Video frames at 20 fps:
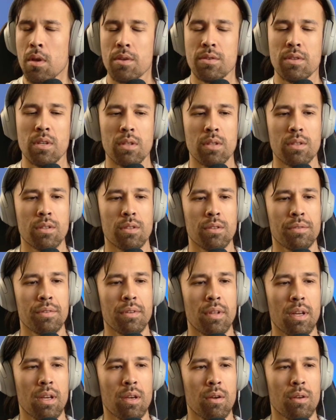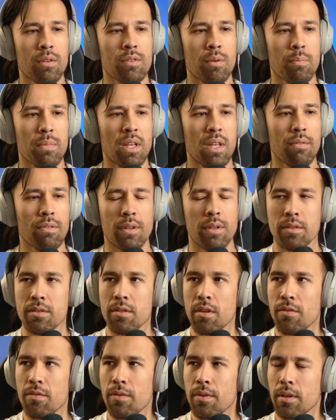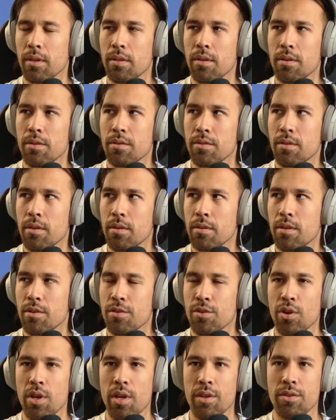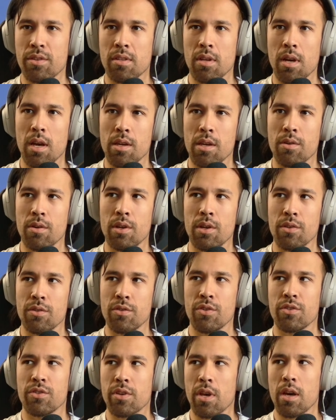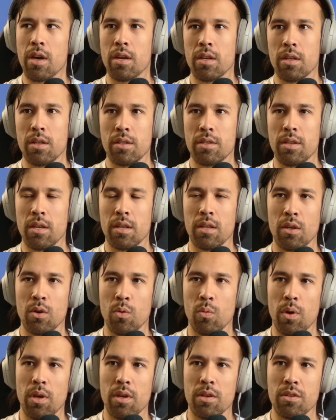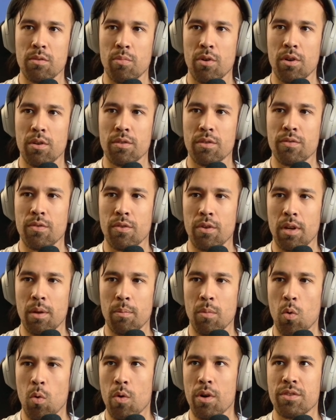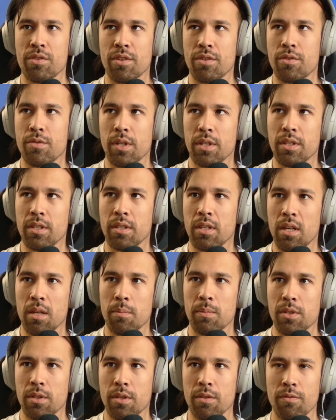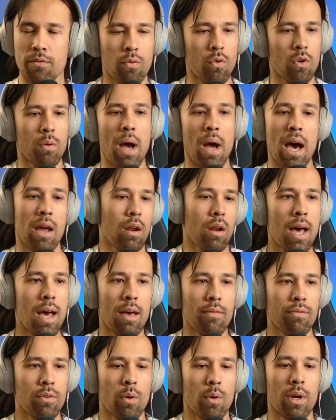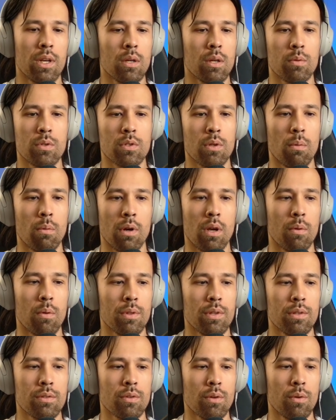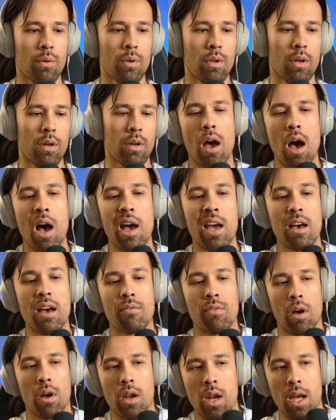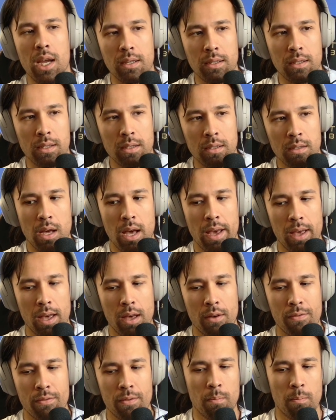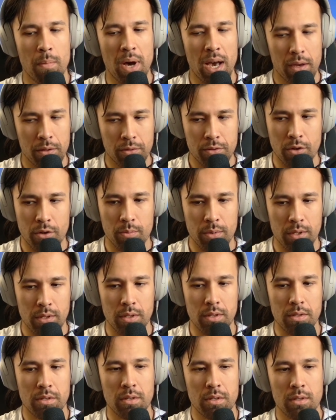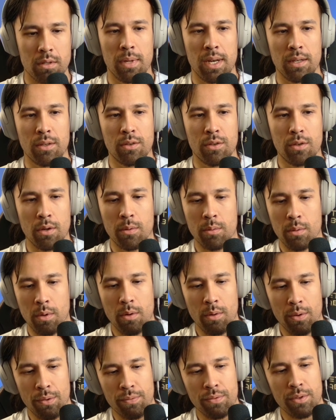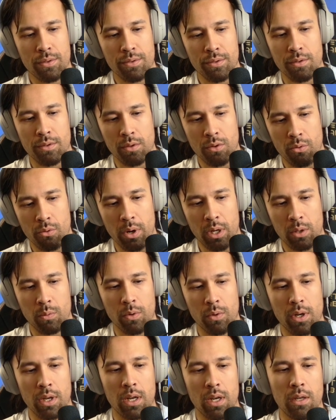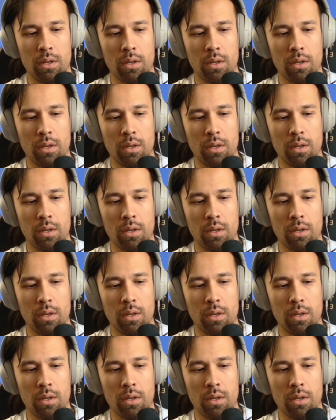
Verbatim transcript: See, this is like a, uh, some Netflix stuff. Like there's the, there's an insider in society taking away his burdens for him, or it's a trick to get him to conform. I don't. I have no idea what's going on with this whole law. I have an idea. I have my interpretation, but I don't know if this is the correct one, and I